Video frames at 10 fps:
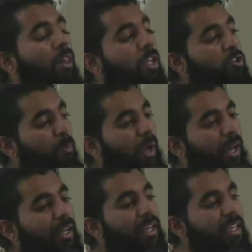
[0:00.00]

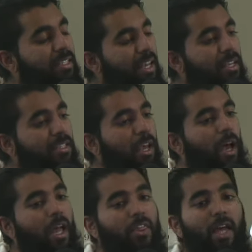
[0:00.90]
subhanahu he says
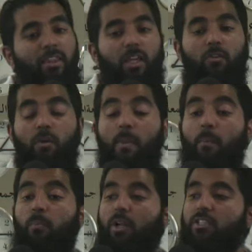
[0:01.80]
that the
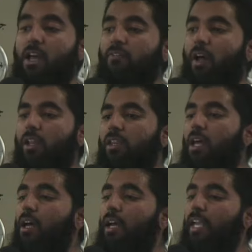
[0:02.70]
remembrance of
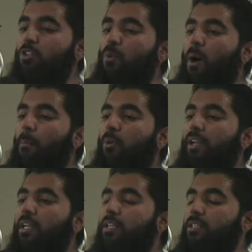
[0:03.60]
Allah is what
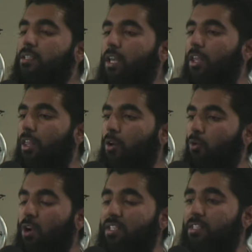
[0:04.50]
brings
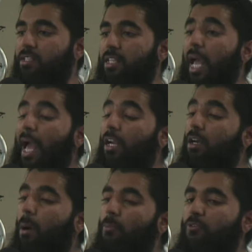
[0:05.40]
rest and
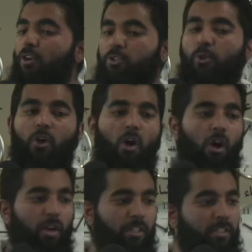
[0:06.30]
comfort to the
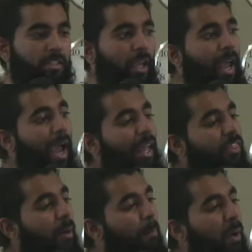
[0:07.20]
hearts. And
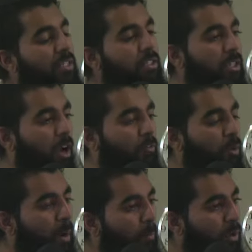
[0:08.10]
the best of
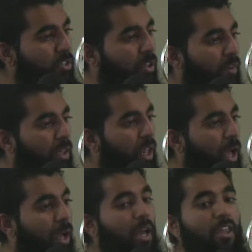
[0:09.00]
remembrance of
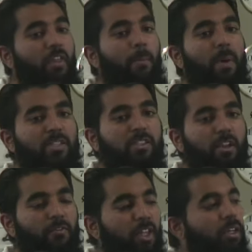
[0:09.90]
Allah, the best
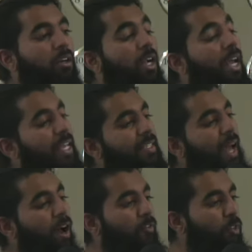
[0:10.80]
of dhikr is
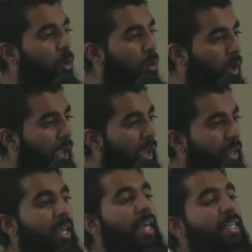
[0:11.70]
that of the
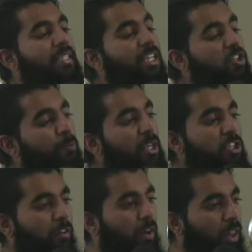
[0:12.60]
Quran, is the speech
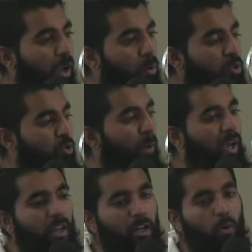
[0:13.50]
of Allah
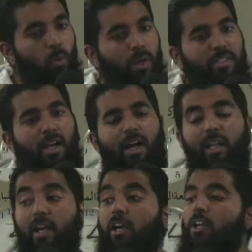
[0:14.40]
subhanahu wa
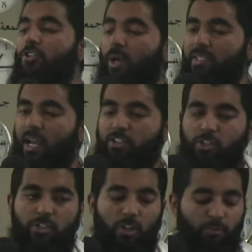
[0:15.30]
ta'ala. So attach
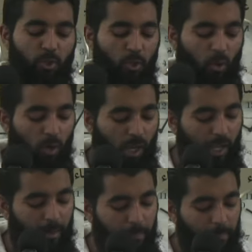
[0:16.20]
yourself to the
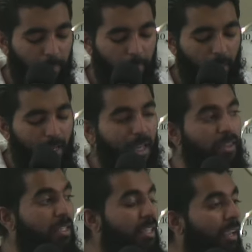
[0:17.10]
Quran.
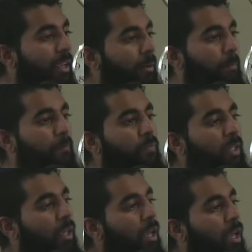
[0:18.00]
The second,
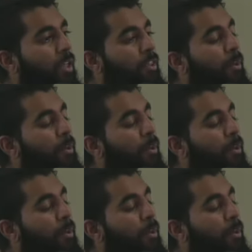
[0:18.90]
the